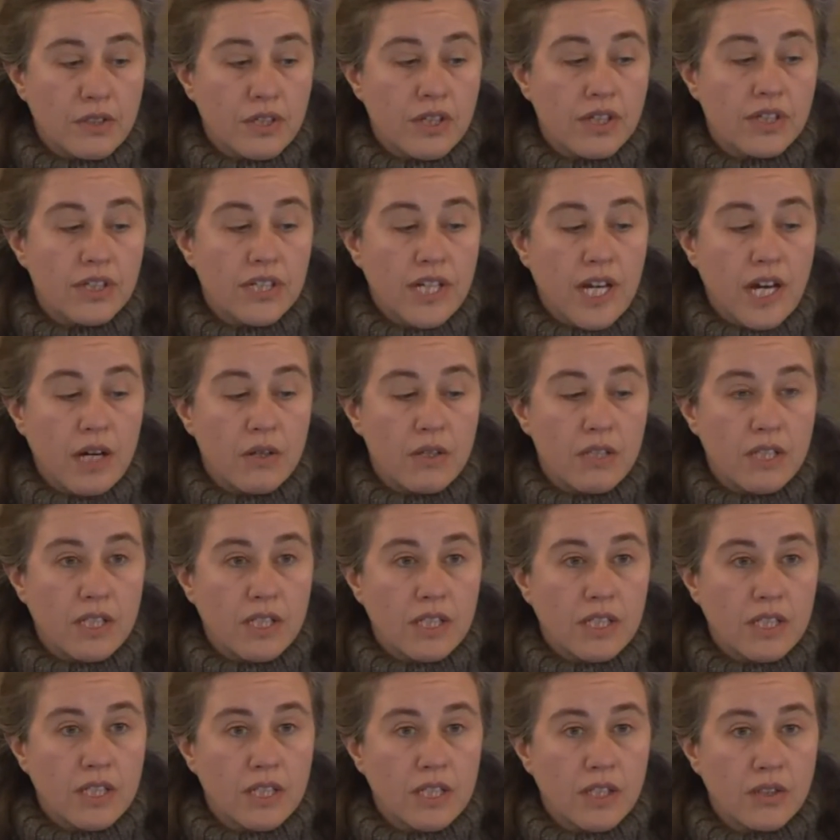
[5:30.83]
turnout
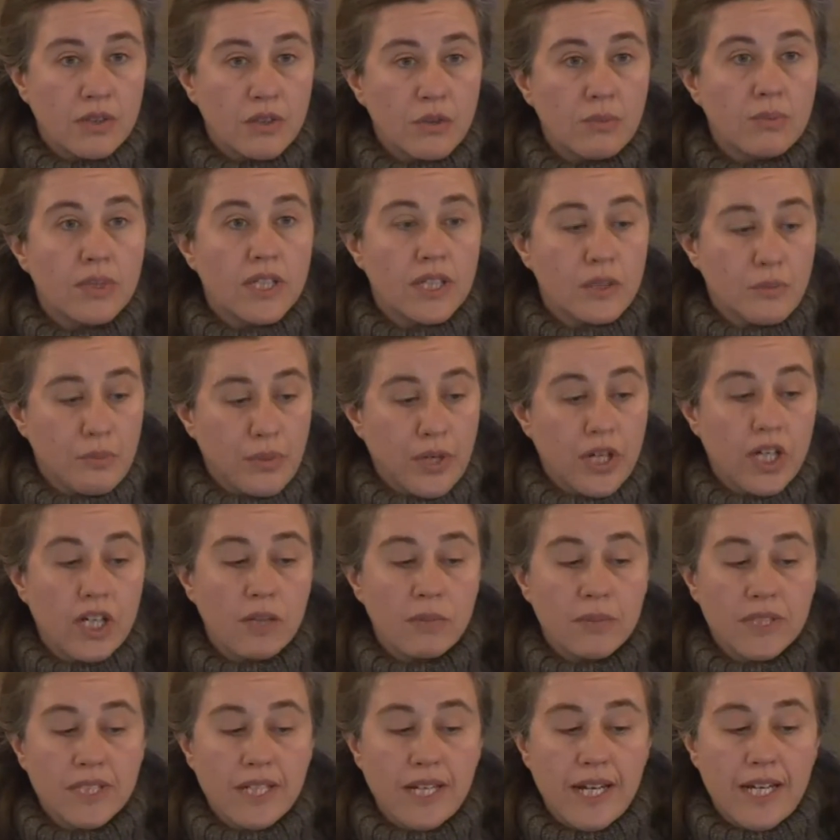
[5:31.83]
in European
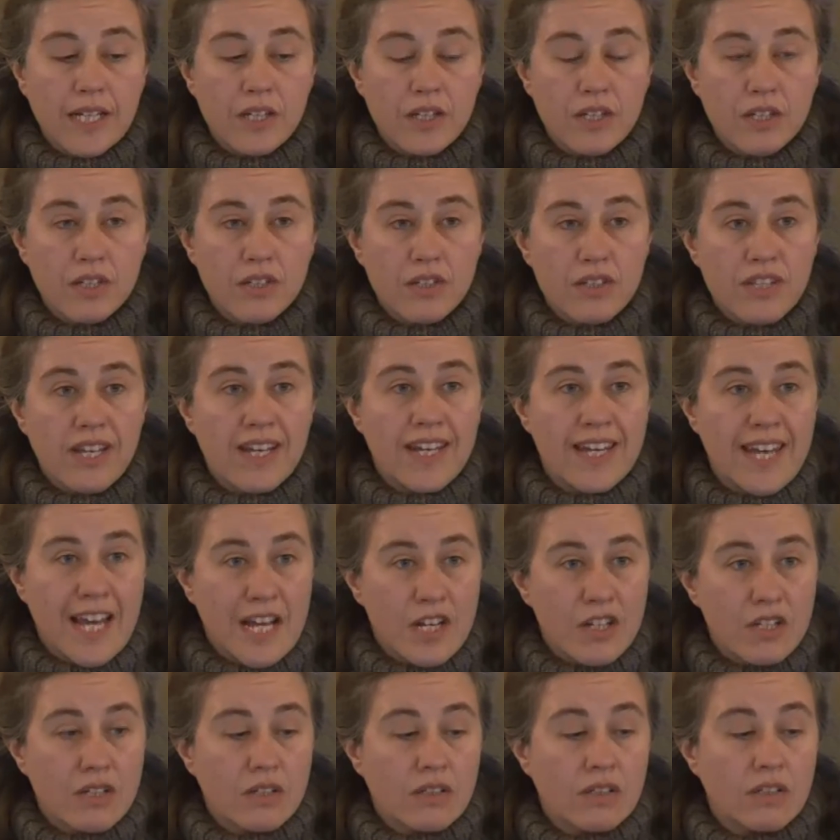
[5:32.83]
Parliament elections and
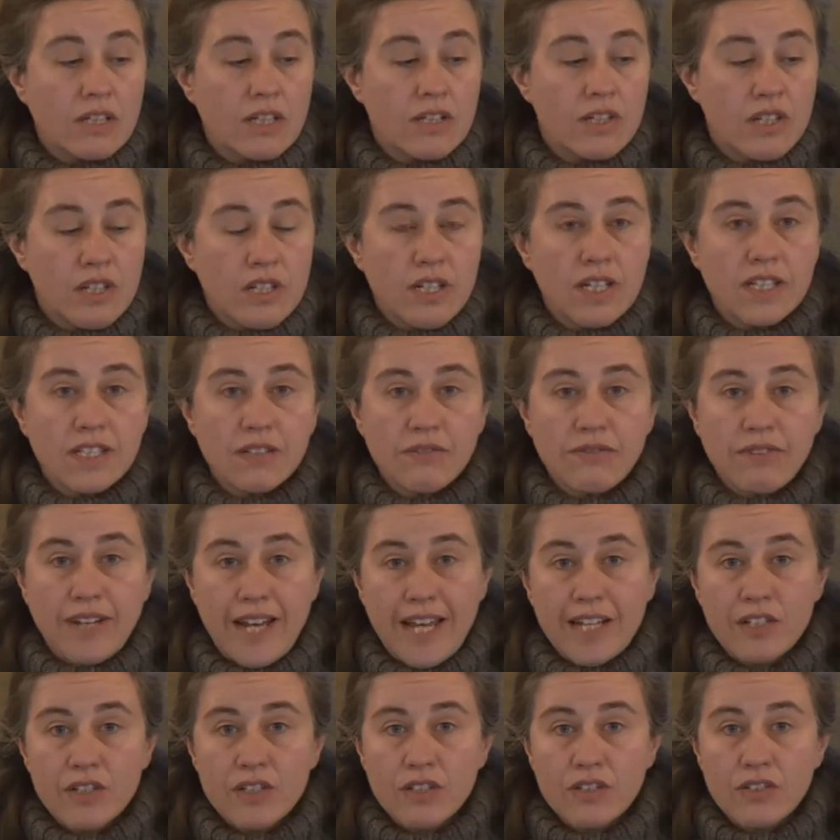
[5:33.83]
national legislative
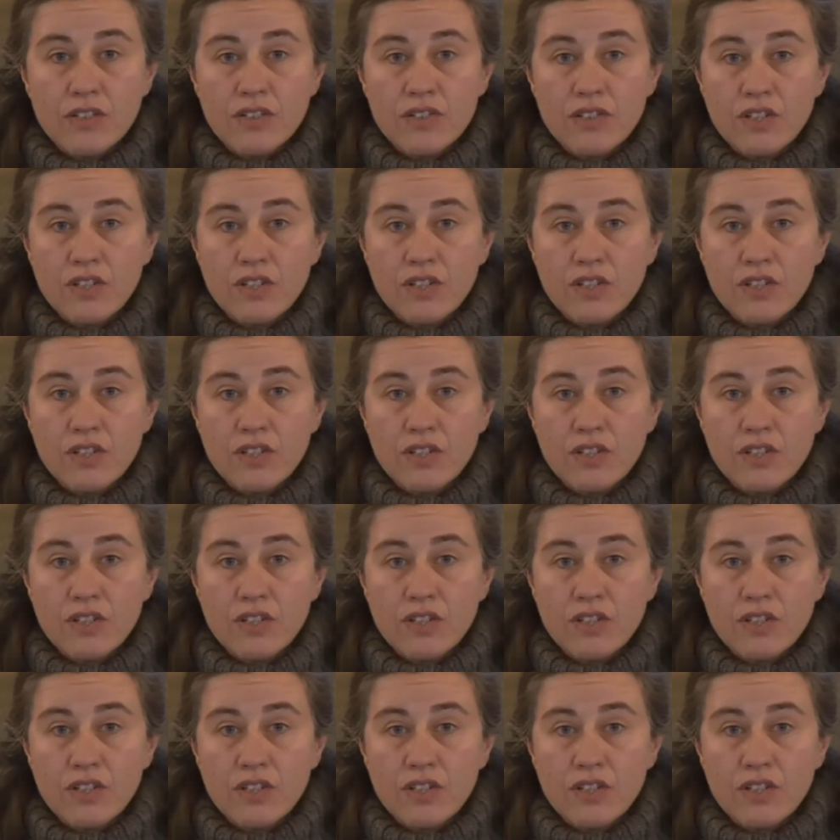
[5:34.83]
elections.